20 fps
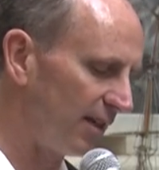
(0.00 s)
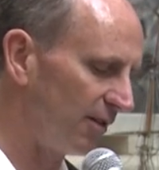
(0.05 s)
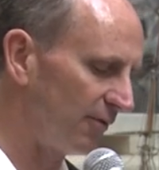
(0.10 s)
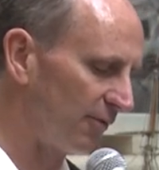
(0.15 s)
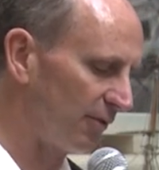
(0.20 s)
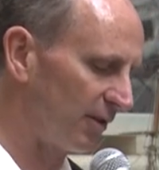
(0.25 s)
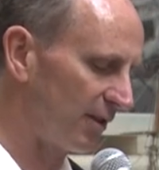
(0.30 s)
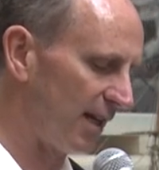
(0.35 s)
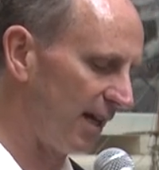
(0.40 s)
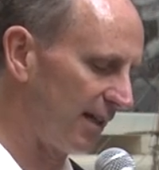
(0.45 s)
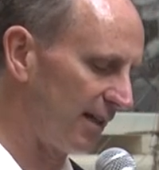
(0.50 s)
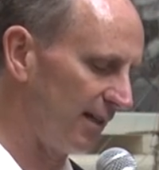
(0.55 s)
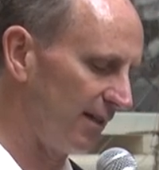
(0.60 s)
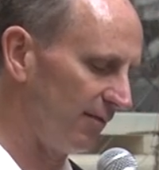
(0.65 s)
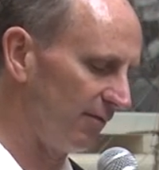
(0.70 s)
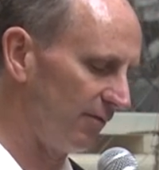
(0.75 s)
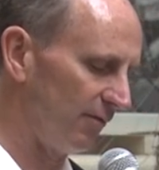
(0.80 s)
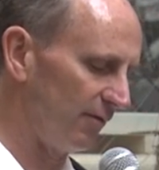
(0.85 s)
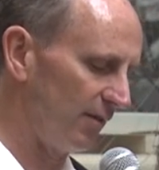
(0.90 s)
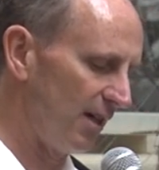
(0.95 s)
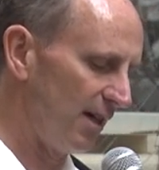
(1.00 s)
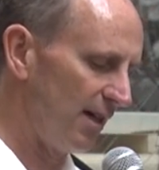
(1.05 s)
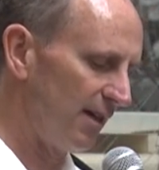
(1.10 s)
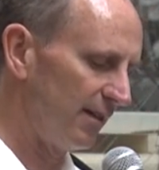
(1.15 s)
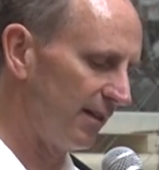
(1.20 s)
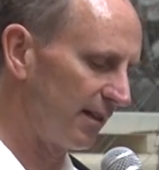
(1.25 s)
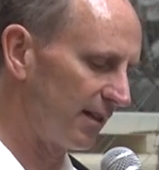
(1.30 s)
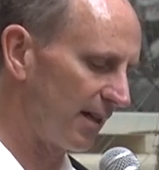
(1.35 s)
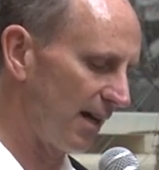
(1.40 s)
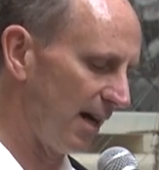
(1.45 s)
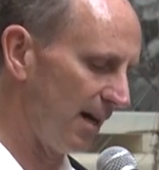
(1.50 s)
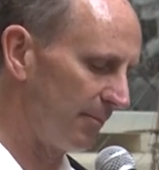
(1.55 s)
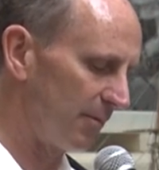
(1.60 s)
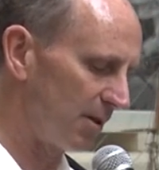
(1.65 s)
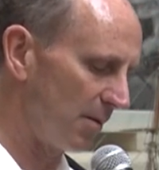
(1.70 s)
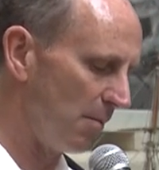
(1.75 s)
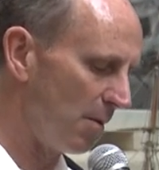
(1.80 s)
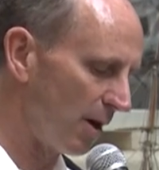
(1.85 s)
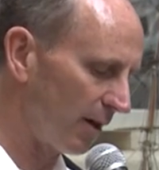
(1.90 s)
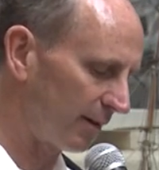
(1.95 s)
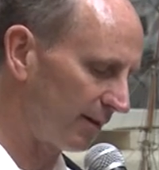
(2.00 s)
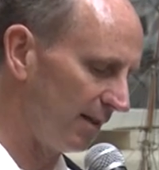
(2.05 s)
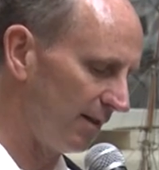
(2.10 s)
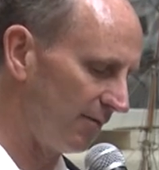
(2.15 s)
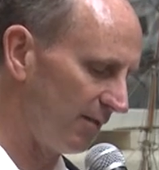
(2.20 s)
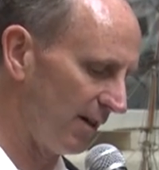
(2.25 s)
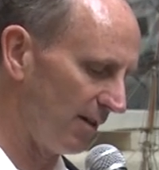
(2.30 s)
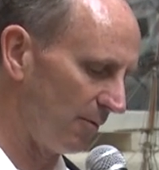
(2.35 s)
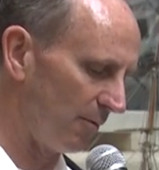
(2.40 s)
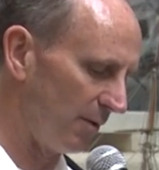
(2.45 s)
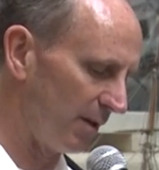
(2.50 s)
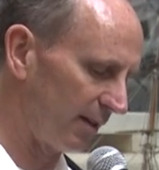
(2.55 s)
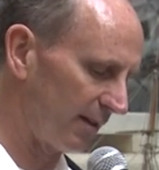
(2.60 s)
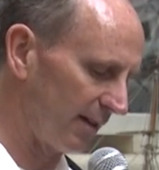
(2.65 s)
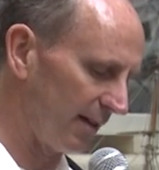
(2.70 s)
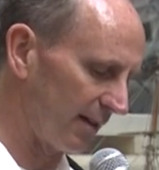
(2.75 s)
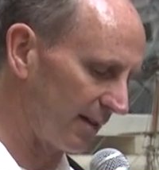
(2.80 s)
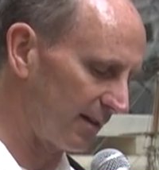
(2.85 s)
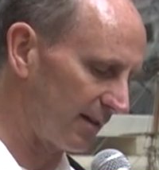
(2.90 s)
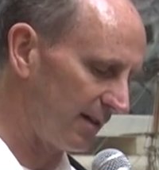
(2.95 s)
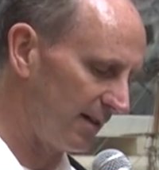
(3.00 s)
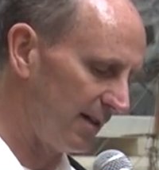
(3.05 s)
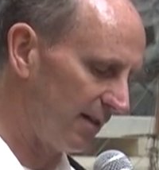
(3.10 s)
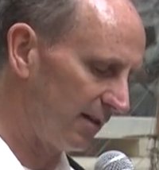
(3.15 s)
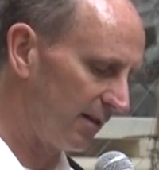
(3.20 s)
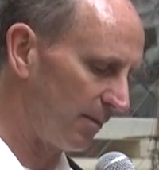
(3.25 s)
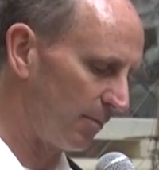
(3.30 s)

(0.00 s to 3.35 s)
you for taking the time to mark the event with us, to